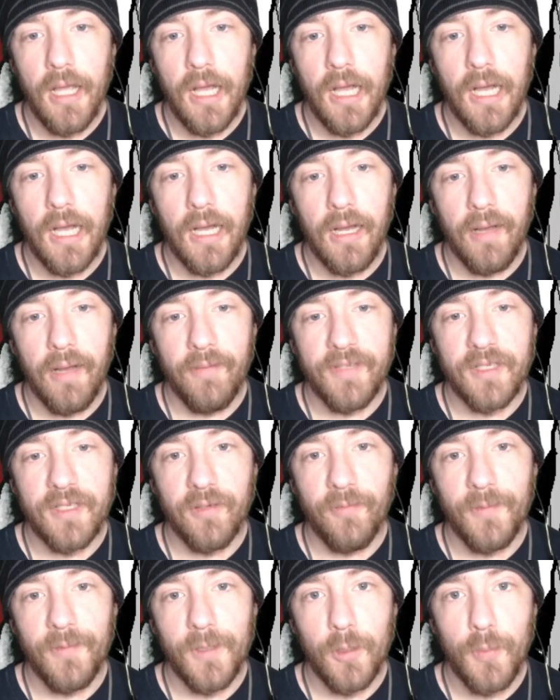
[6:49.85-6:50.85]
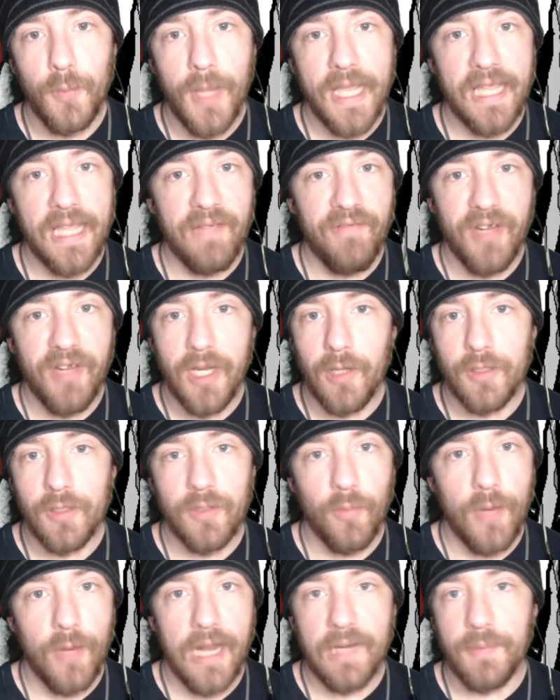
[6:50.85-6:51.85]
So you might get videos
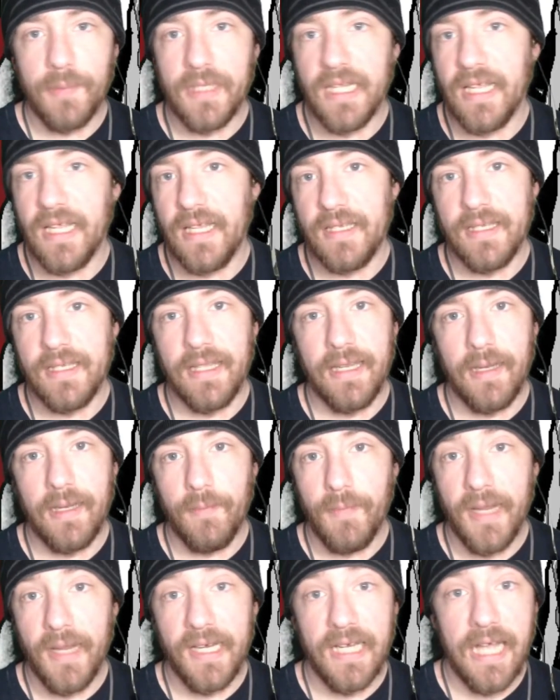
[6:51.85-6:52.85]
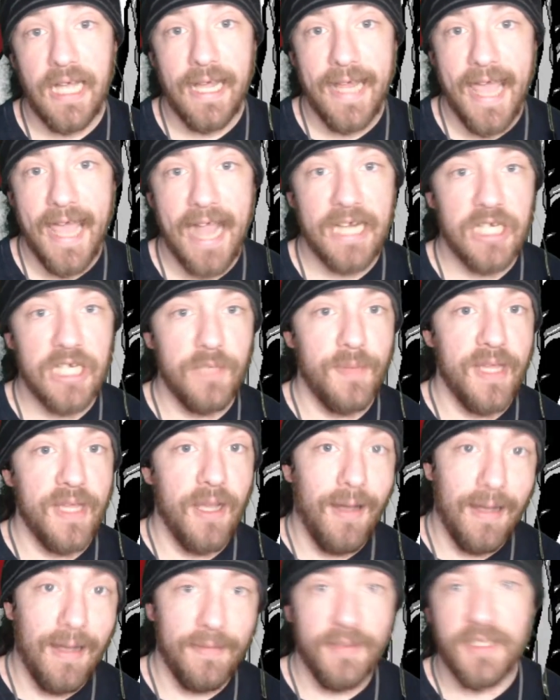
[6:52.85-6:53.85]
on random days that it may not actually be
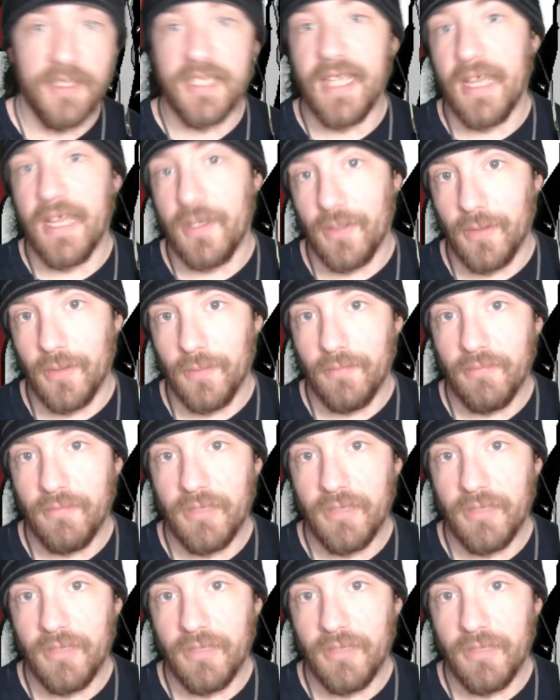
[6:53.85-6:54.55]
on the schedule.